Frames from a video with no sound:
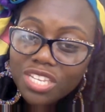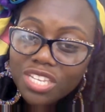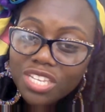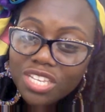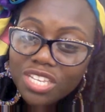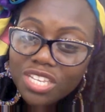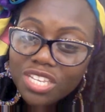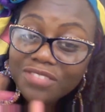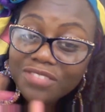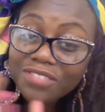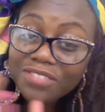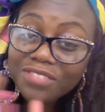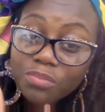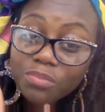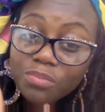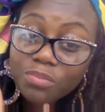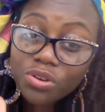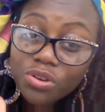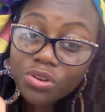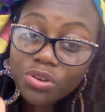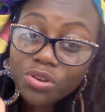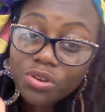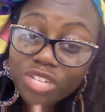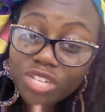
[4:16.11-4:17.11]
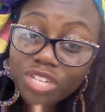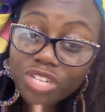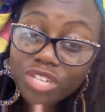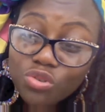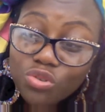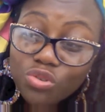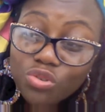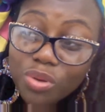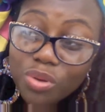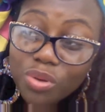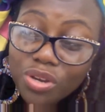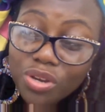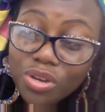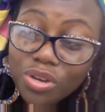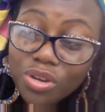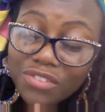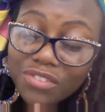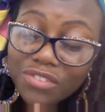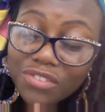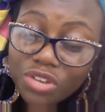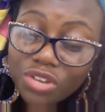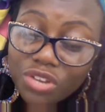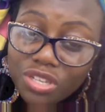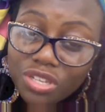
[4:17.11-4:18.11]
And I have this book. It's a really cool book, and I've
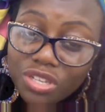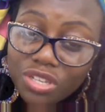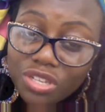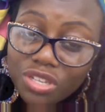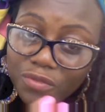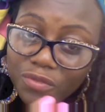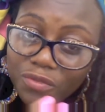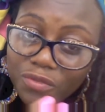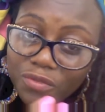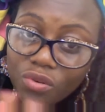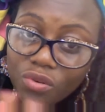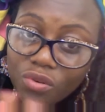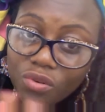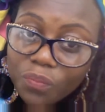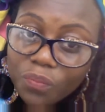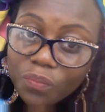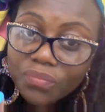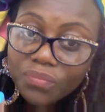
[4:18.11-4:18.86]
showed you before.